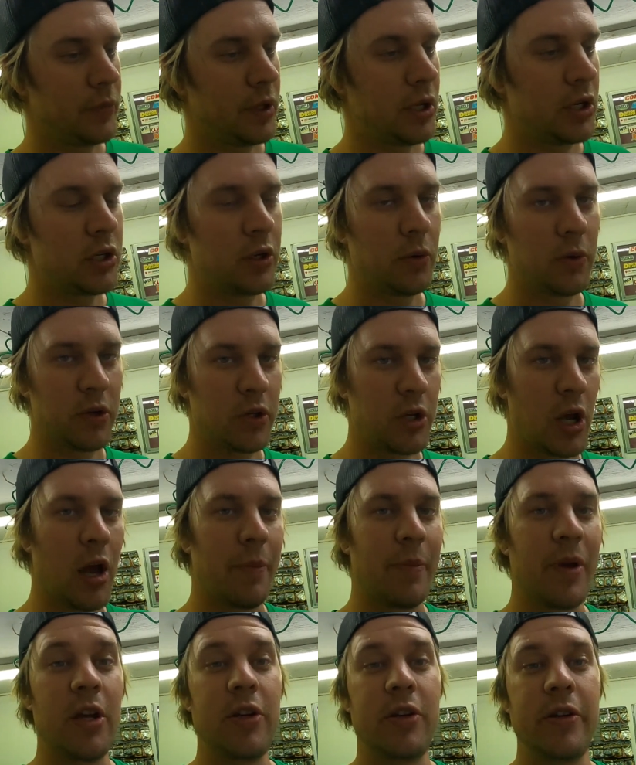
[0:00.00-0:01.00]
the issue with
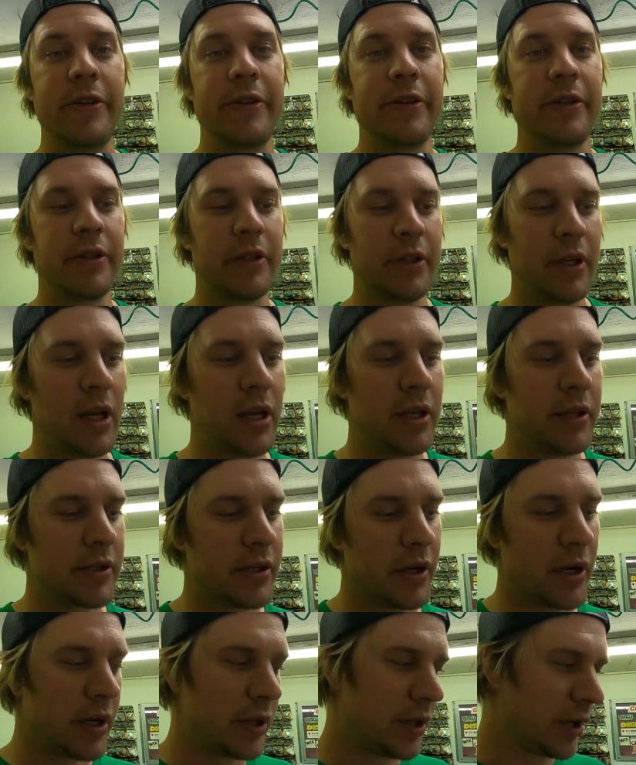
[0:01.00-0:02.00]
sharp edges
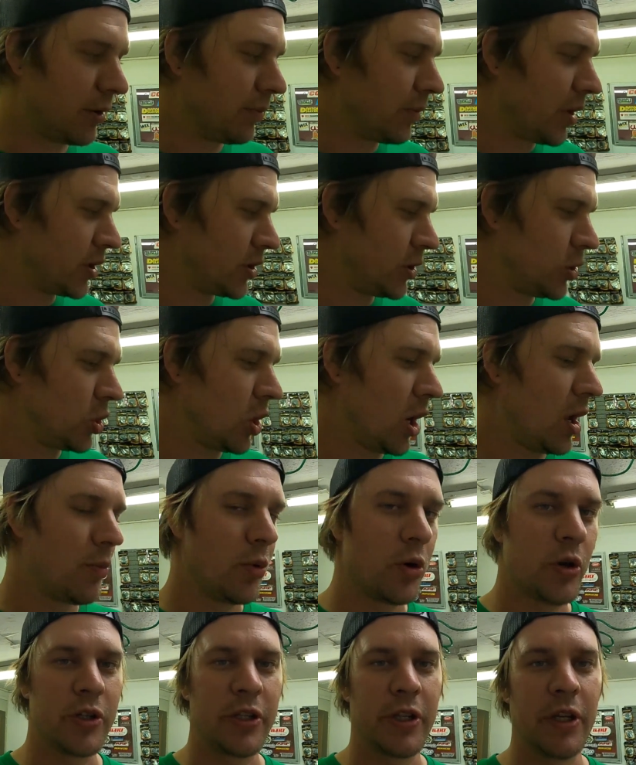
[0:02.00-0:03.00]
inside the combustion
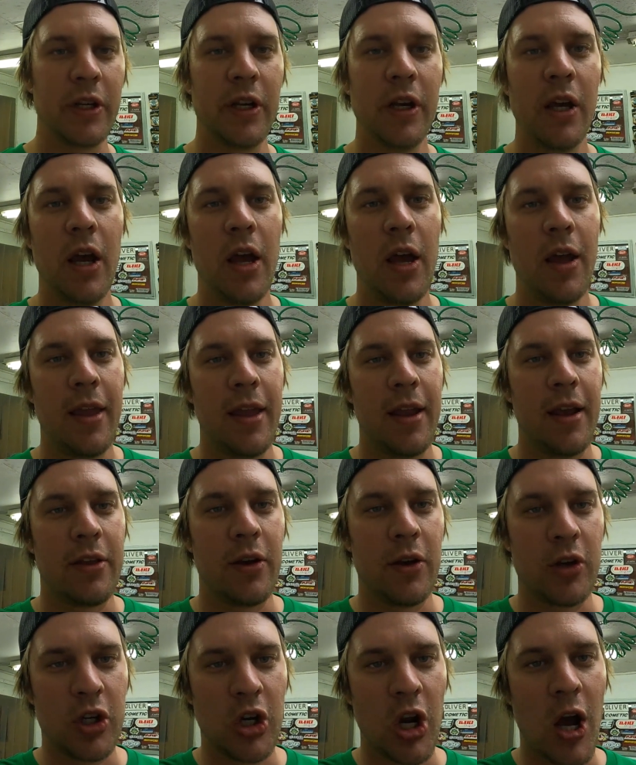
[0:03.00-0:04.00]
chamber is that at
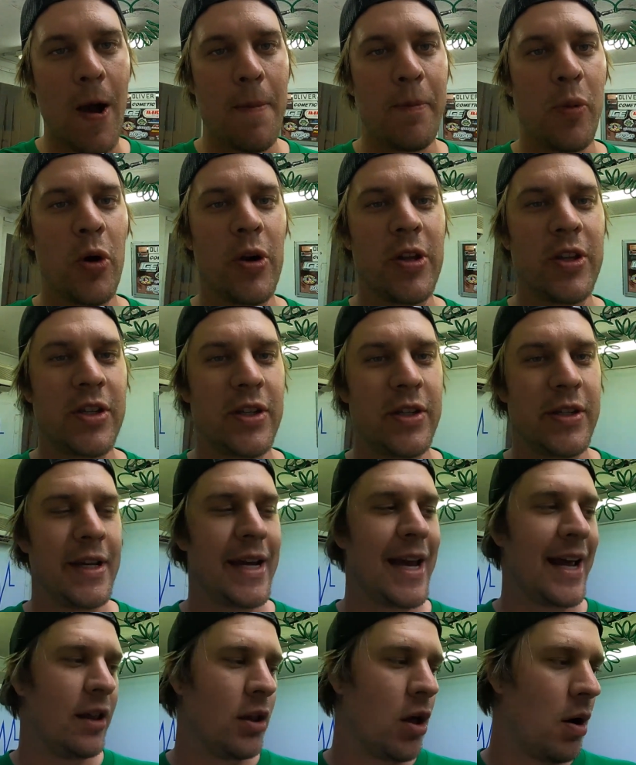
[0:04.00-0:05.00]
those sharp points
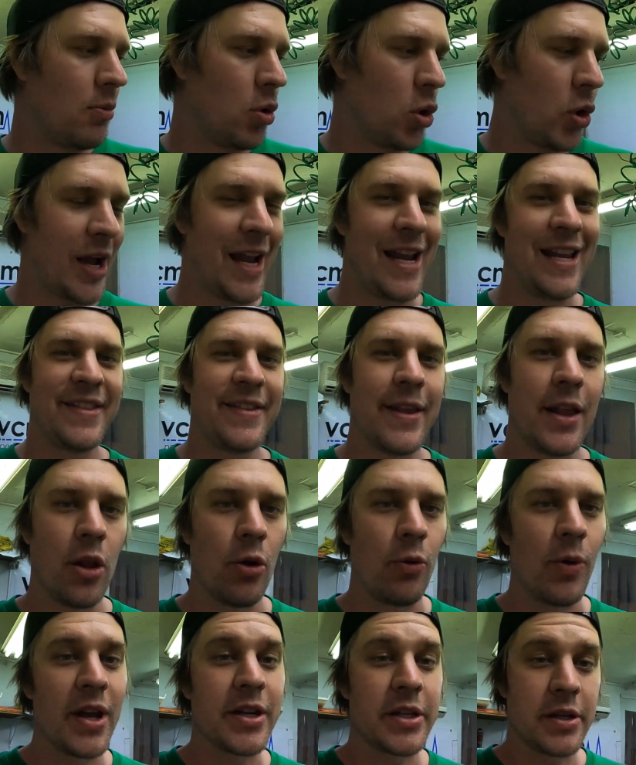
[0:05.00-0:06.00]
you get a lot more heat than
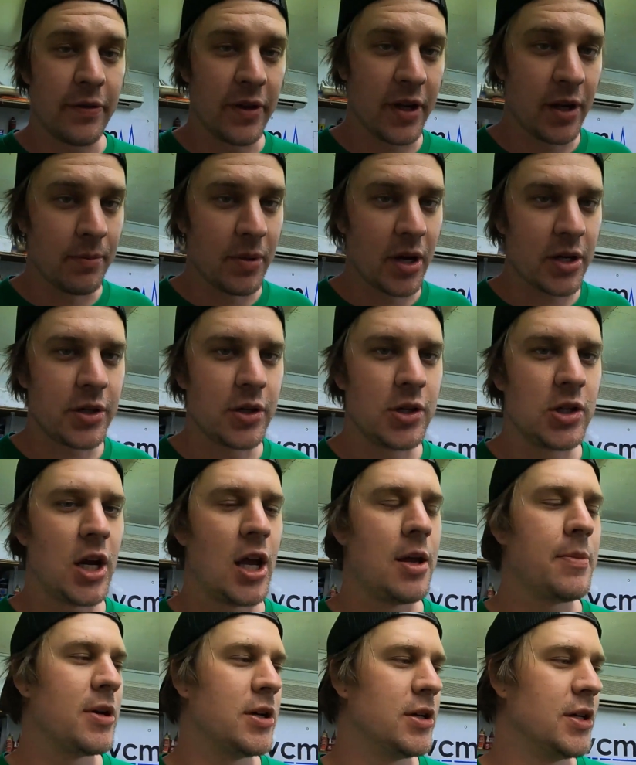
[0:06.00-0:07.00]
the rest of the combustion
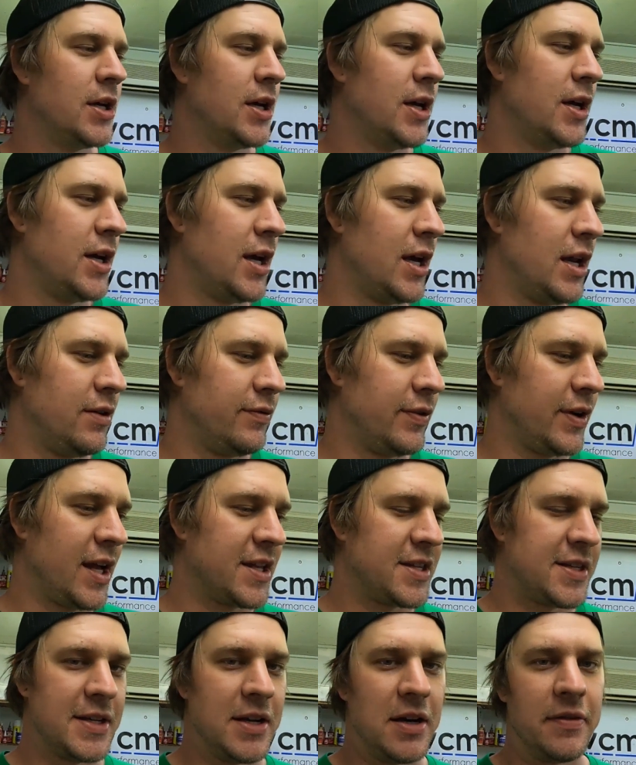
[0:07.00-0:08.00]
chamber, and if it
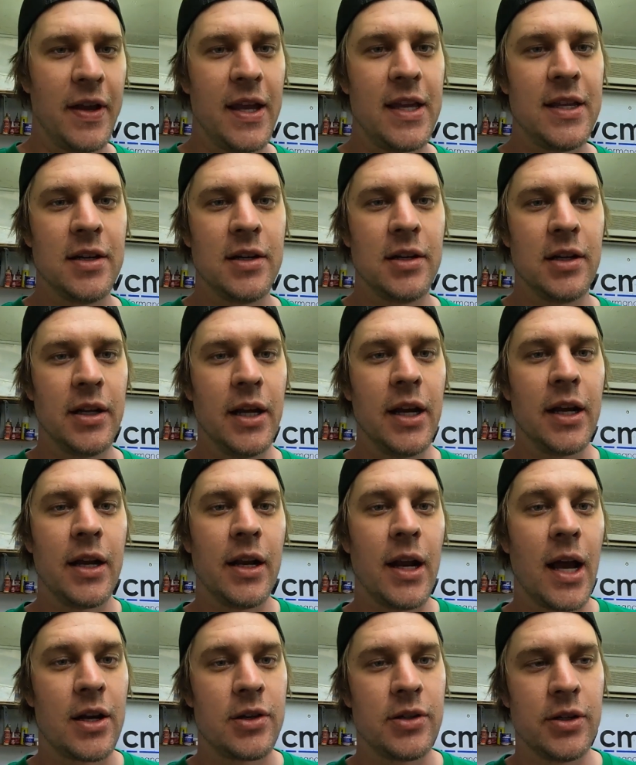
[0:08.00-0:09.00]
gets enough heat in it, it
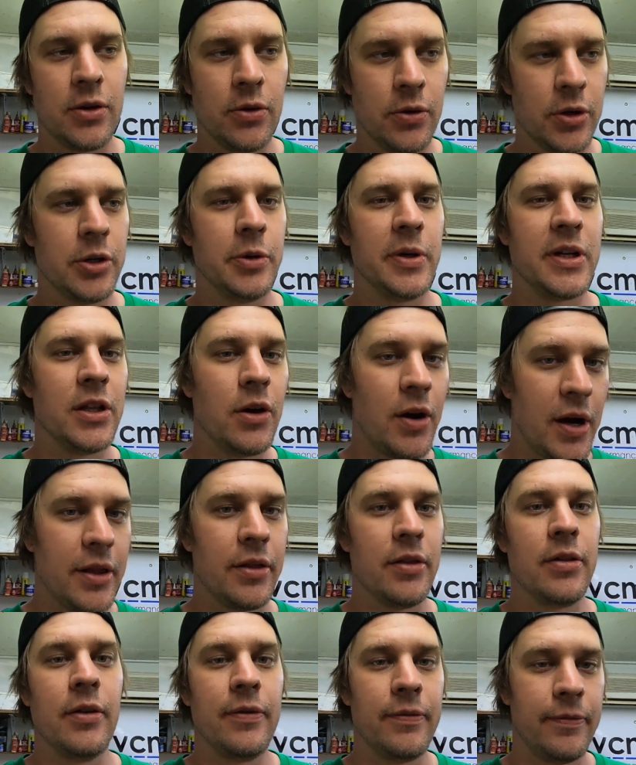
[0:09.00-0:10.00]
can actually auto
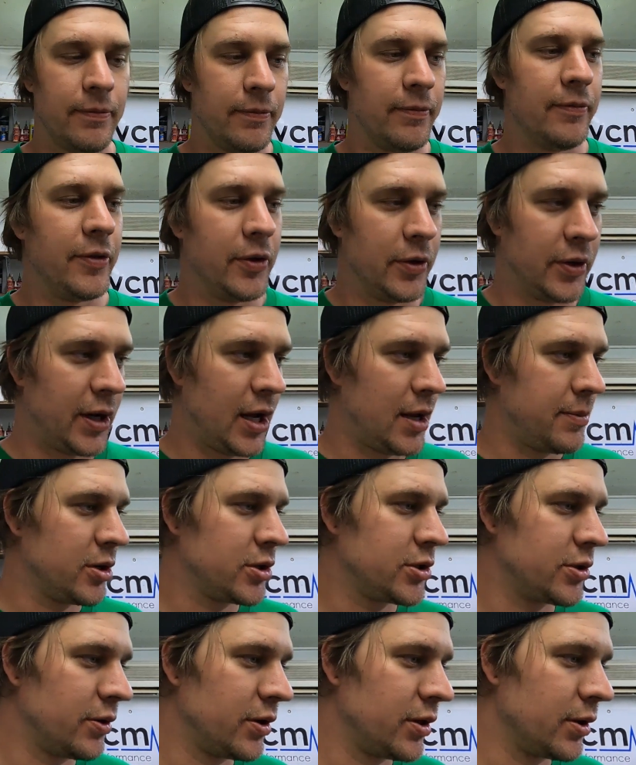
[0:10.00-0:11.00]
ignite the fuel and air
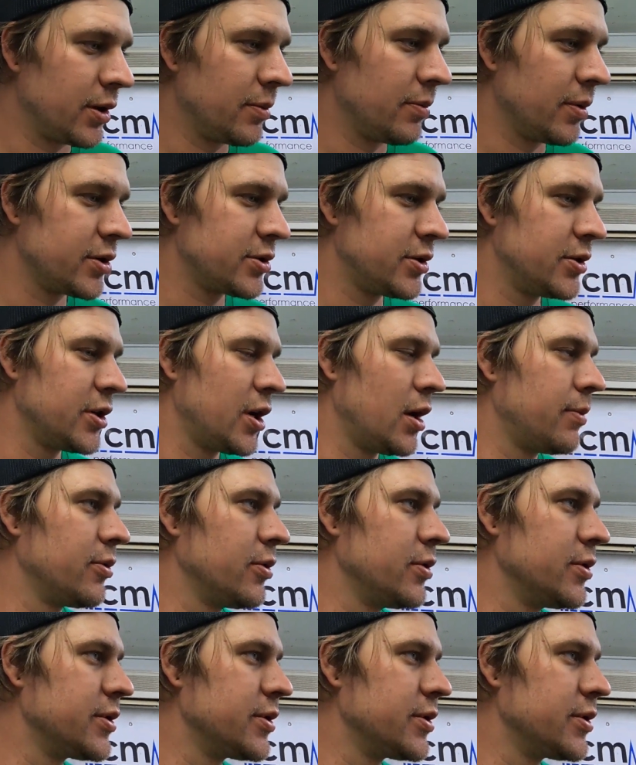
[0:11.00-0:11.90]
mixture in the combustion chamber